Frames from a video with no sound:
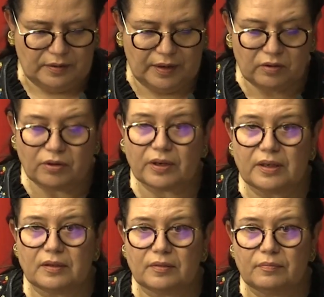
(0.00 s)

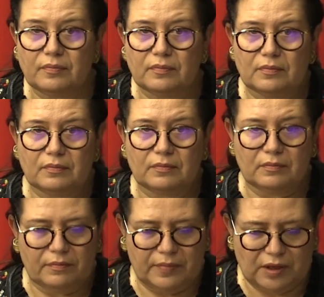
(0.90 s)
Terrorism,
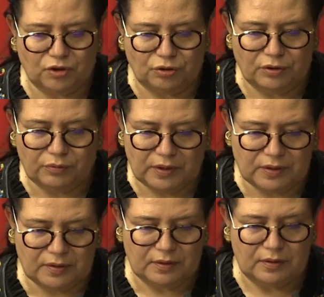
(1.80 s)

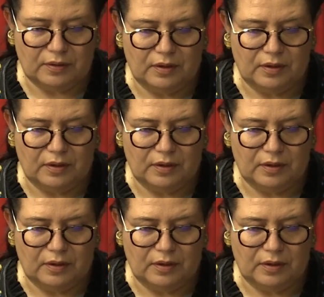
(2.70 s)
mercenaries,